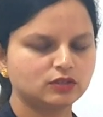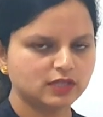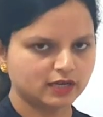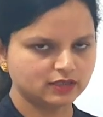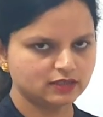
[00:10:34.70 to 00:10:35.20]

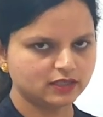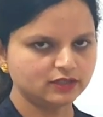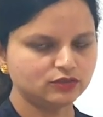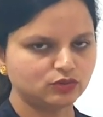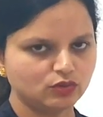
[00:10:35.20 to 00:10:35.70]
The answer
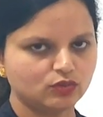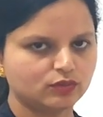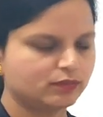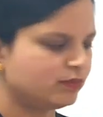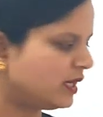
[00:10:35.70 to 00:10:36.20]
is no.
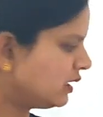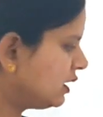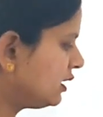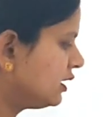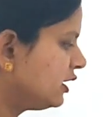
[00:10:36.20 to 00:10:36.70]

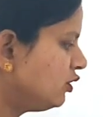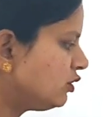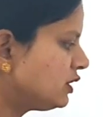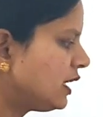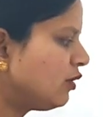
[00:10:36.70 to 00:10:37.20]
Baker did
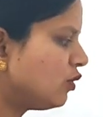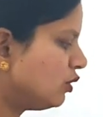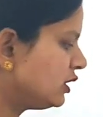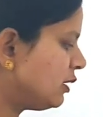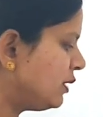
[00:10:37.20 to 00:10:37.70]
not sell
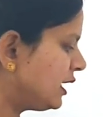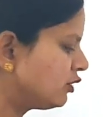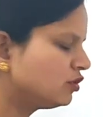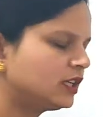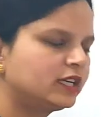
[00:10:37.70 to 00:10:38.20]
all the
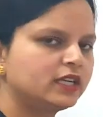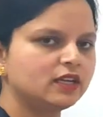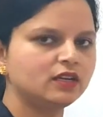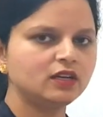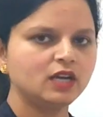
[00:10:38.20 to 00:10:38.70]
bread to the
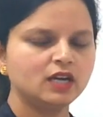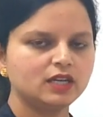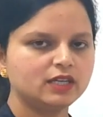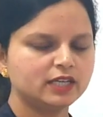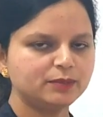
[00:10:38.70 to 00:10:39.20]
retailer.
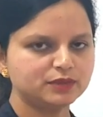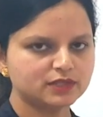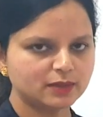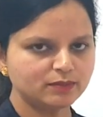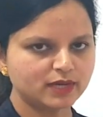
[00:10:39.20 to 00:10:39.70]
He keeps
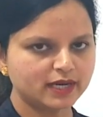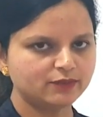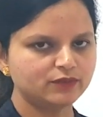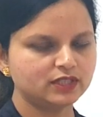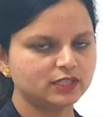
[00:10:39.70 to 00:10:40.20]
some
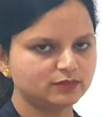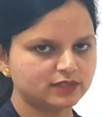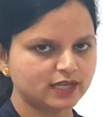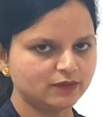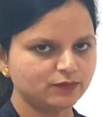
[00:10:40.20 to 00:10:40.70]
bread with
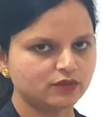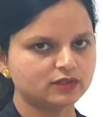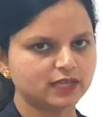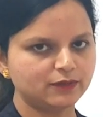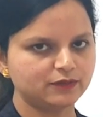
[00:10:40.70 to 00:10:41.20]
himself for
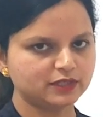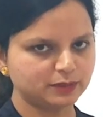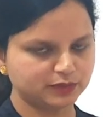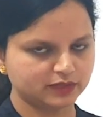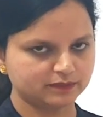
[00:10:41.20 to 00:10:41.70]

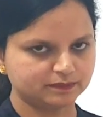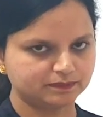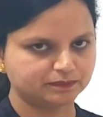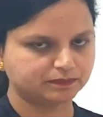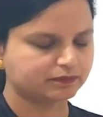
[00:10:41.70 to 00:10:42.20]
self-consumption.
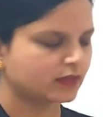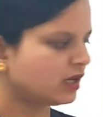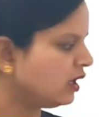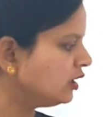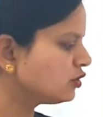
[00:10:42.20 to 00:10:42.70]

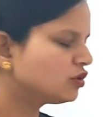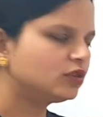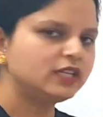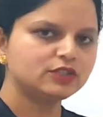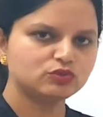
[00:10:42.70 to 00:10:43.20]

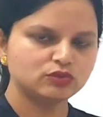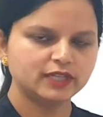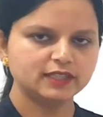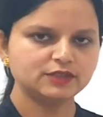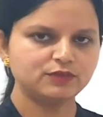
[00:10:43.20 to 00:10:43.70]
So dear
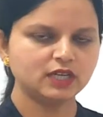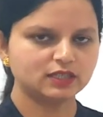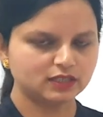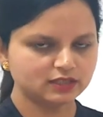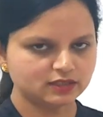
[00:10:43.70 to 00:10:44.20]
students, we
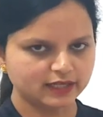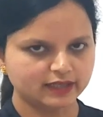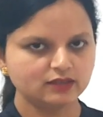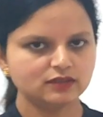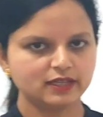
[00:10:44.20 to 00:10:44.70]

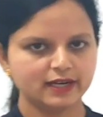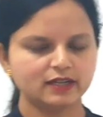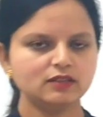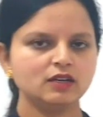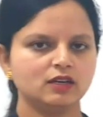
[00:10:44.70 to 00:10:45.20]
understand
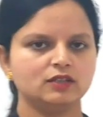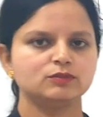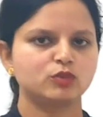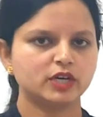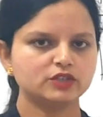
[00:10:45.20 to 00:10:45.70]

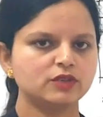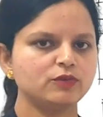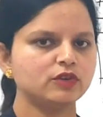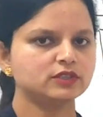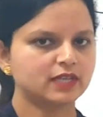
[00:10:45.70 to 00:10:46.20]
that production
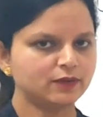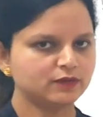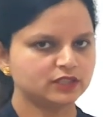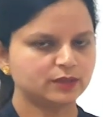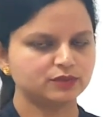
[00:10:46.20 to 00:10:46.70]
for
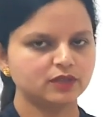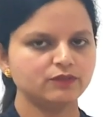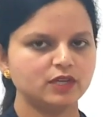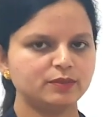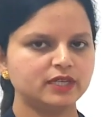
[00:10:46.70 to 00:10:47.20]

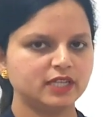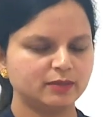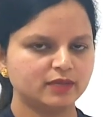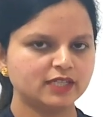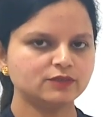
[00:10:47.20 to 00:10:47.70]
self-consumption will be
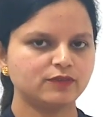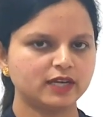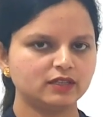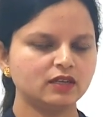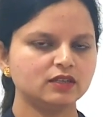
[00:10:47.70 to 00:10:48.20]
deemed as
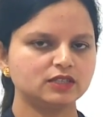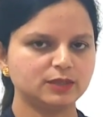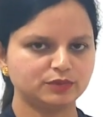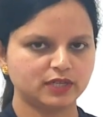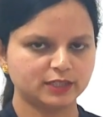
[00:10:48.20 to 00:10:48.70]
final
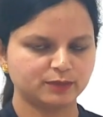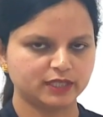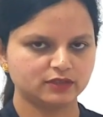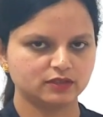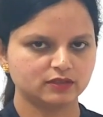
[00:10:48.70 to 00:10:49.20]
consumption
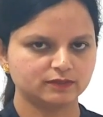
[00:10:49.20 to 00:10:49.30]
expenditure.